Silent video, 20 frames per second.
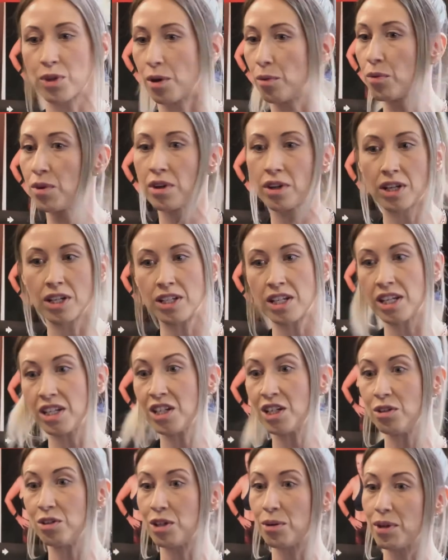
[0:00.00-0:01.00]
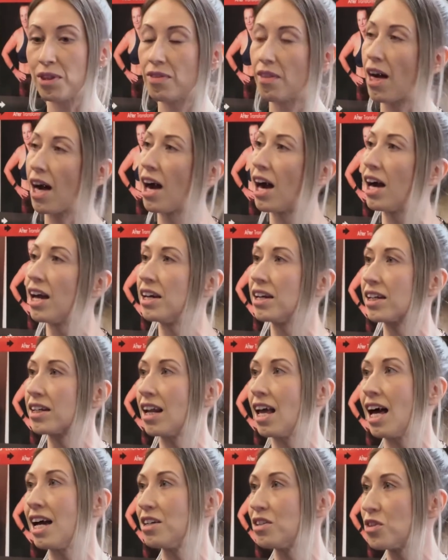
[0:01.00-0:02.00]
So continue doing that. And I'd
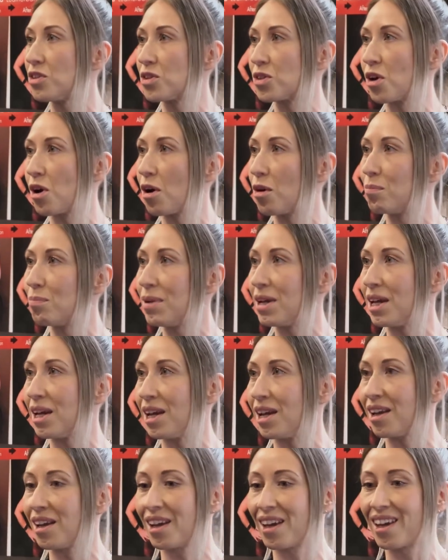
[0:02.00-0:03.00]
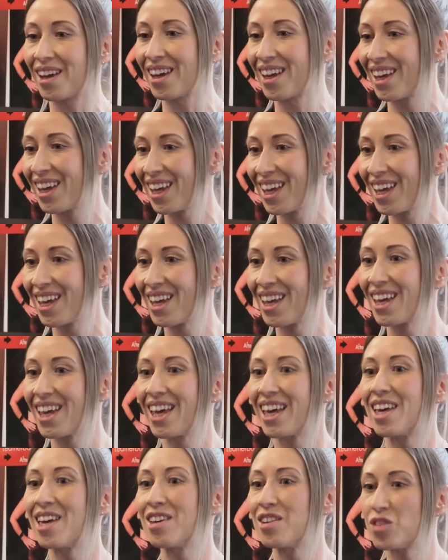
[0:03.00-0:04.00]
like to start trying
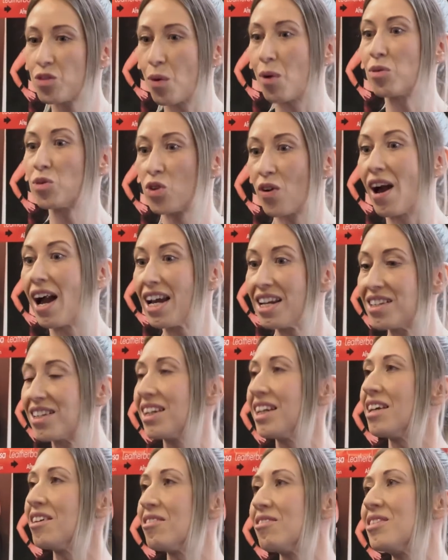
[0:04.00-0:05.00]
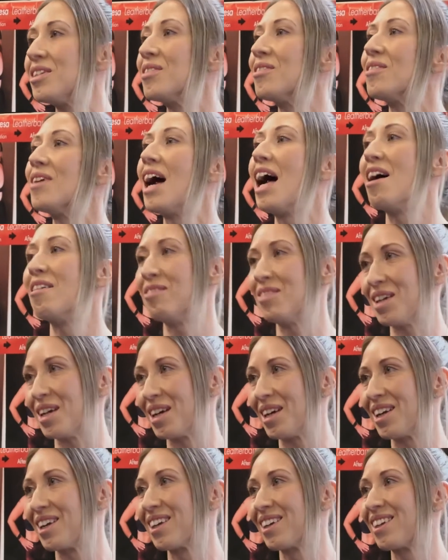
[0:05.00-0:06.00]
to lift
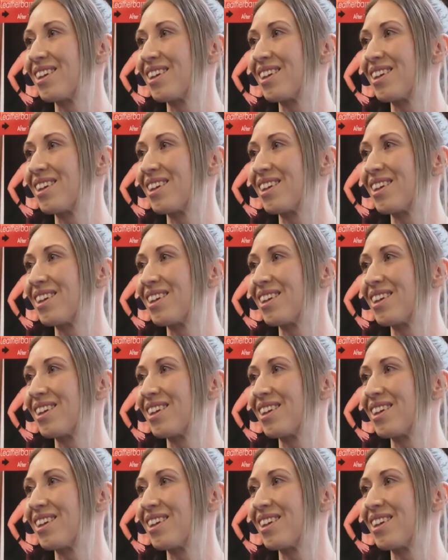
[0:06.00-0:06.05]
heavier.